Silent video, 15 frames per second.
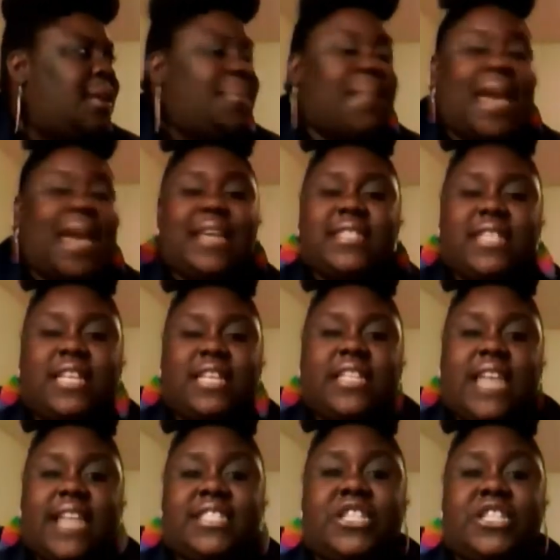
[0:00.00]

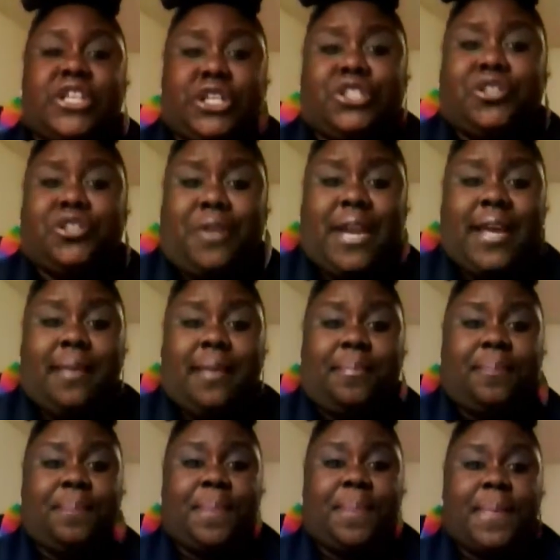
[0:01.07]
basically they took a
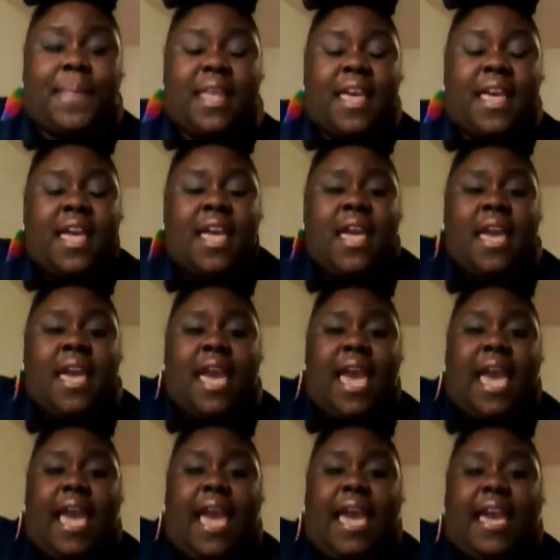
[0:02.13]
trip,
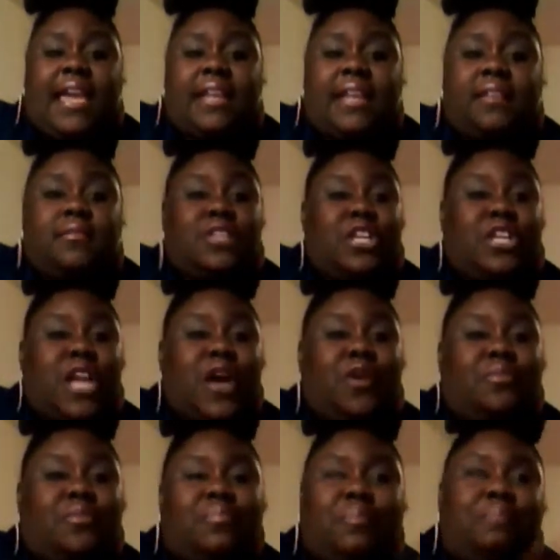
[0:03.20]
and
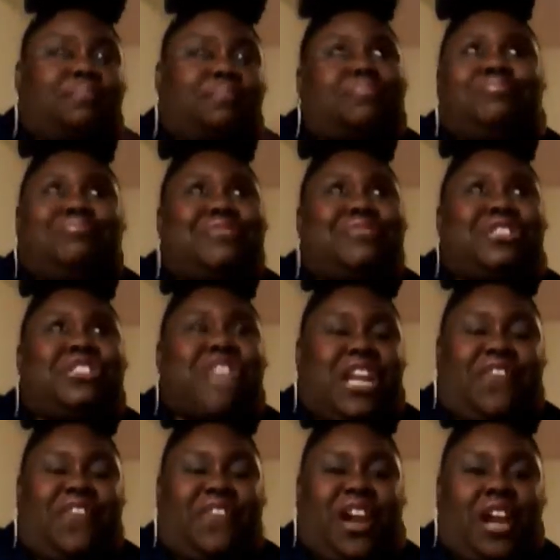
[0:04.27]

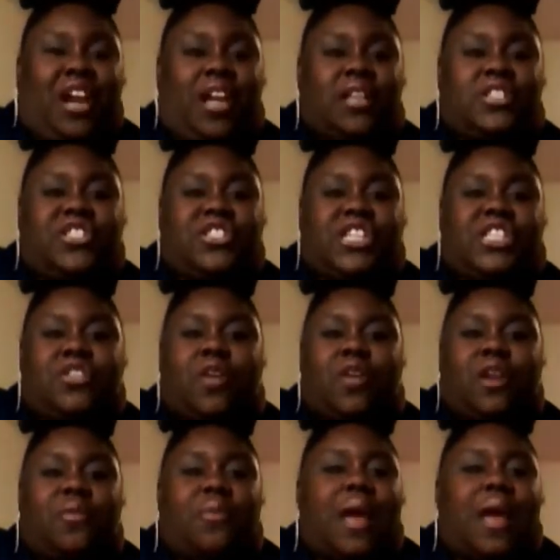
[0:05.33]
Jennifer, she's
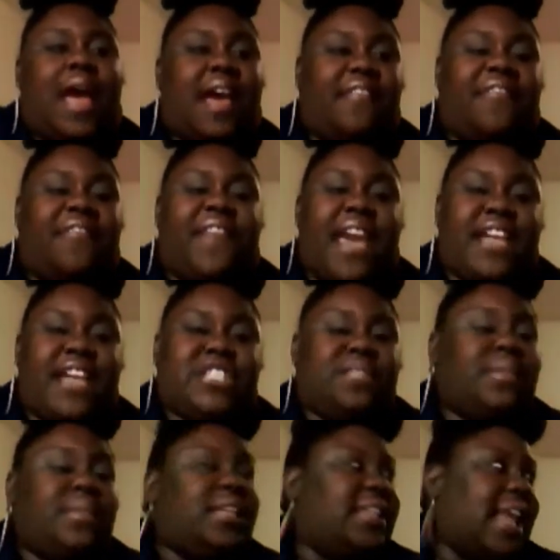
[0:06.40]
gonna arrive
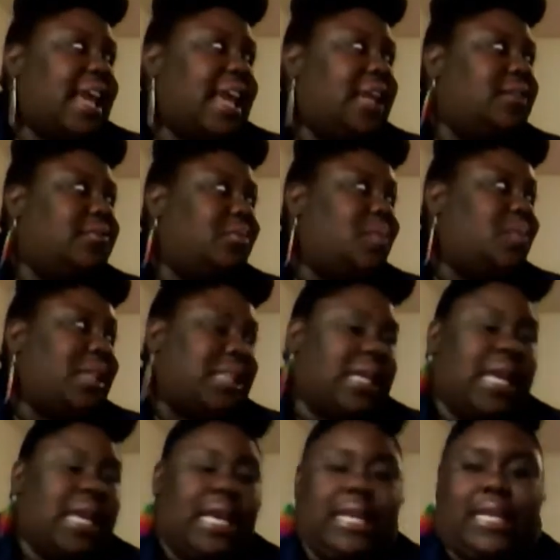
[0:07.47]
fashionably late with
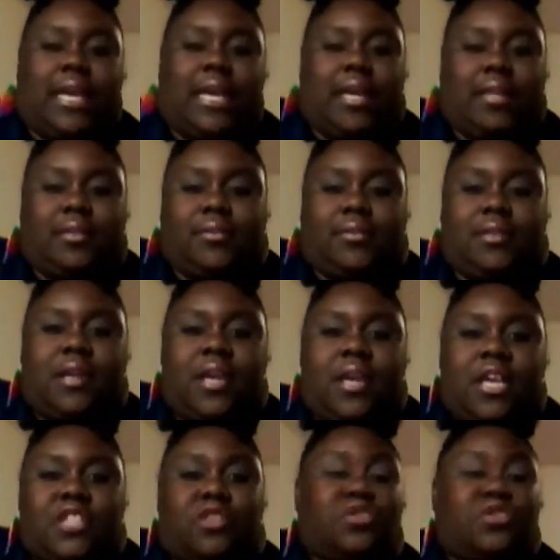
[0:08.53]
Kenya,
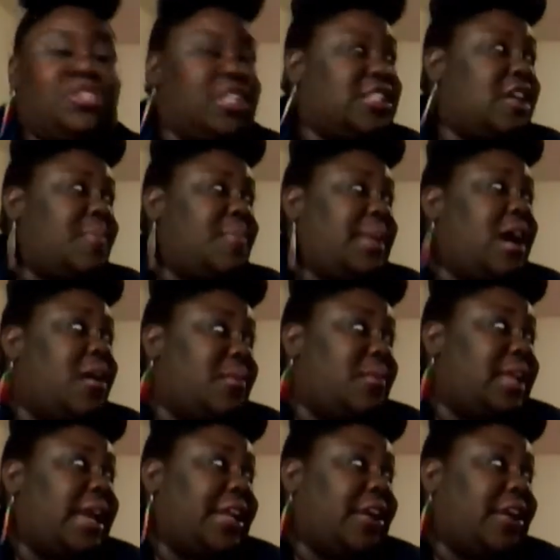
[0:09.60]
so she's gonna be
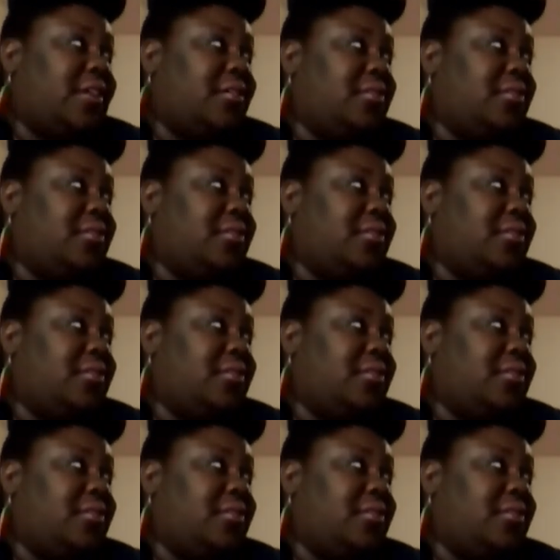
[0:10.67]
on later.